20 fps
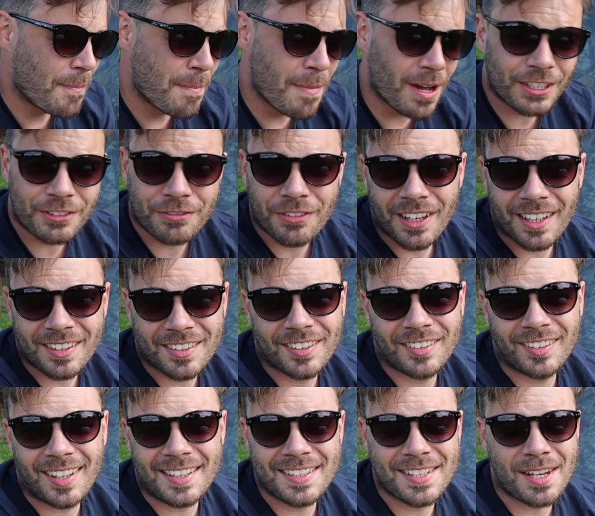much faster
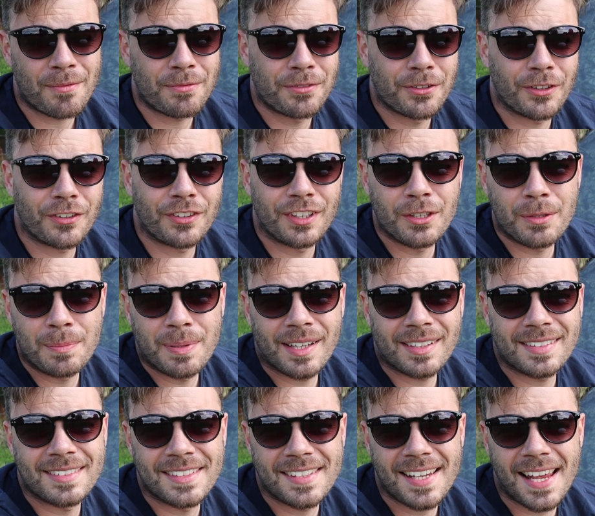setup for a single person